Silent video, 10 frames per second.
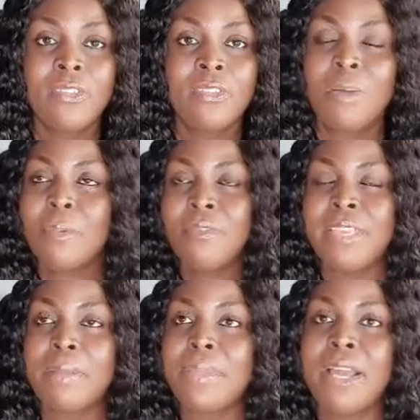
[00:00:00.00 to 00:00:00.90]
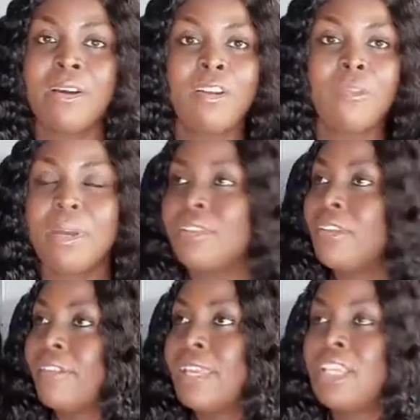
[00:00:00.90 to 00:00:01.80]
Some of them, their husband
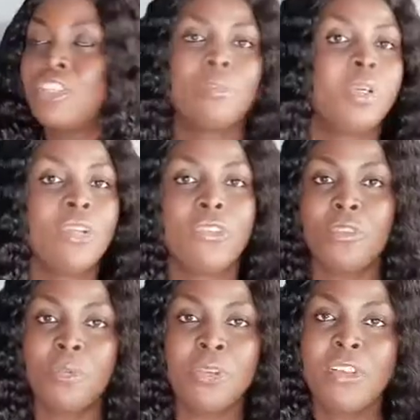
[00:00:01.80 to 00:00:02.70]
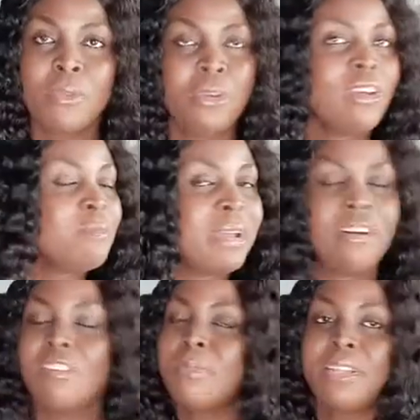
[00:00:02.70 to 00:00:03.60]
doesn't eat ogbono soup. Just because my
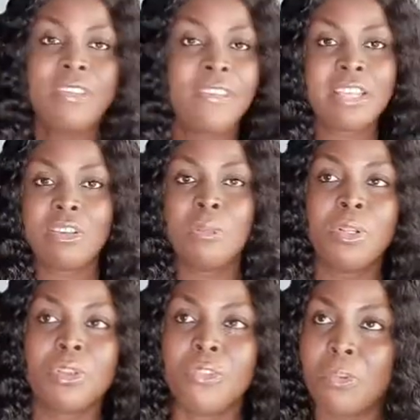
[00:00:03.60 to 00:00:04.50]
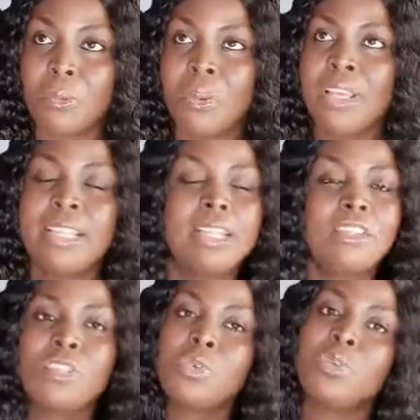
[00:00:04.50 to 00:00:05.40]
husband doesn't eat ogbono soup, they
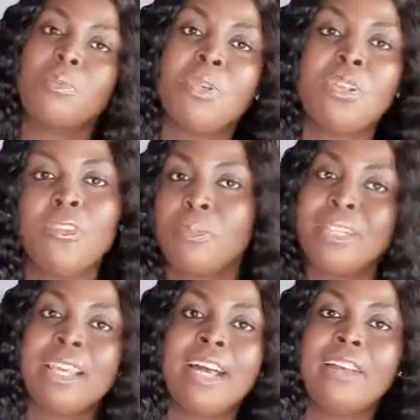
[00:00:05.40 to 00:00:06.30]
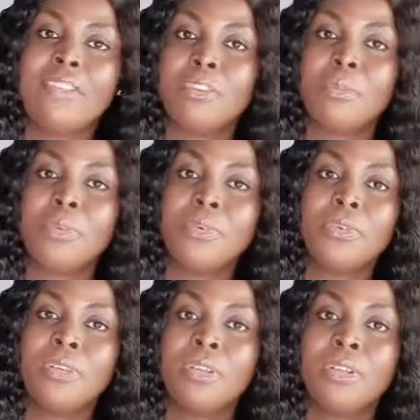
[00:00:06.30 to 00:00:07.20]
don't cook ogbono soup in their house anymore,
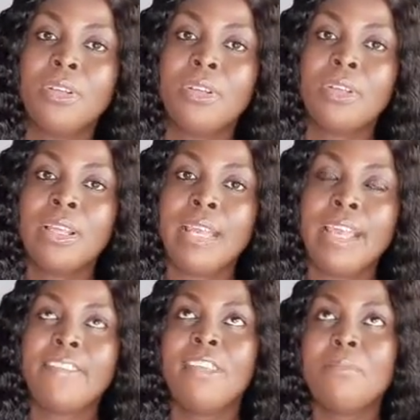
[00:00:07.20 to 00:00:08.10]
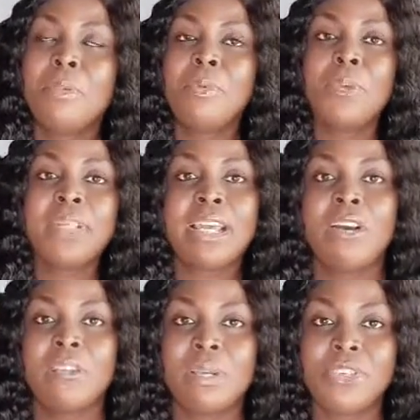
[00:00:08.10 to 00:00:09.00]
except maybe when their
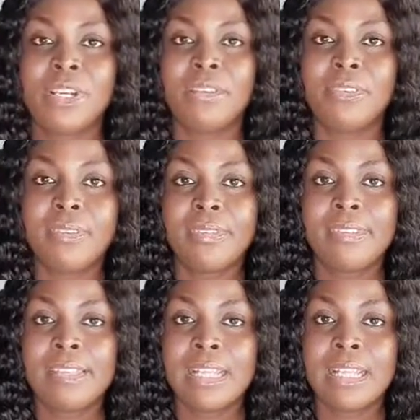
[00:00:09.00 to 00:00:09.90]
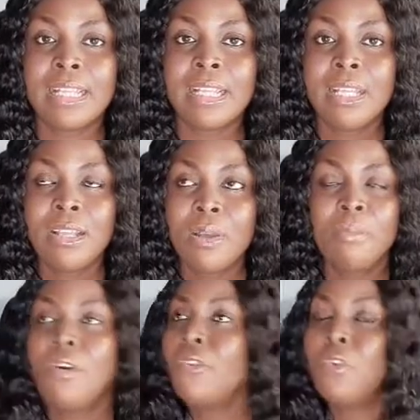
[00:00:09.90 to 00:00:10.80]
husband travels.
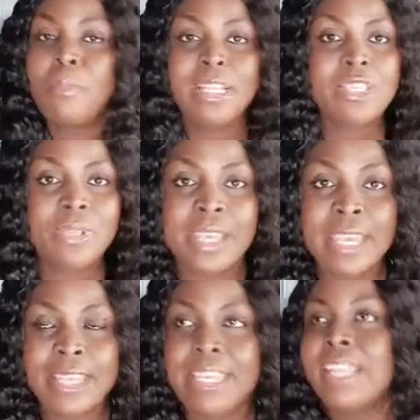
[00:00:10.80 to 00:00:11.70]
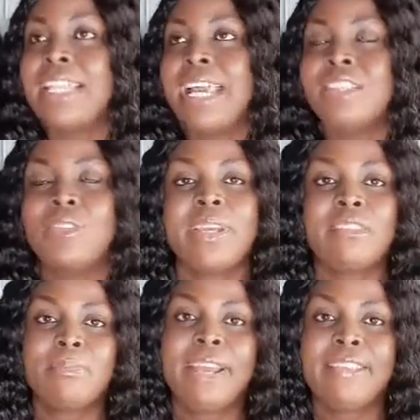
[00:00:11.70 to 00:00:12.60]
Most women today, they like to
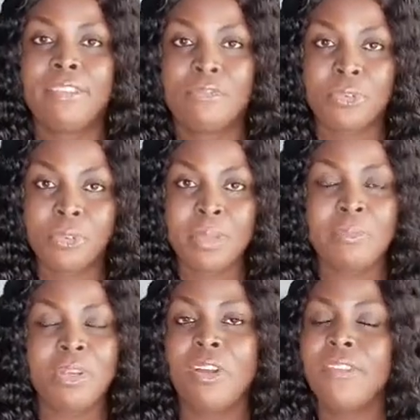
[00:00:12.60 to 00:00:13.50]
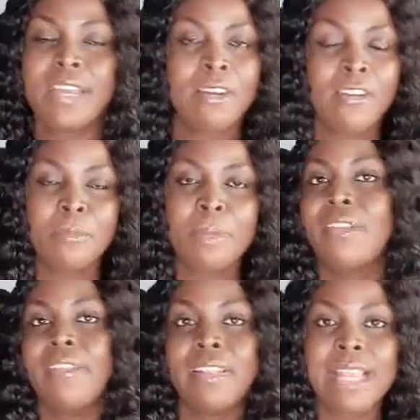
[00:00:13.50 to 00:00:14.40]
eat spicy food, but because their husband
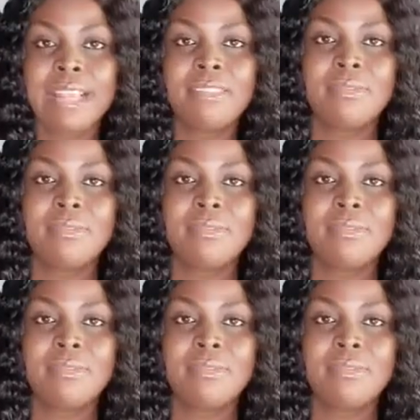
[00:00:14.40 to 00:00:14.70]
doesn't like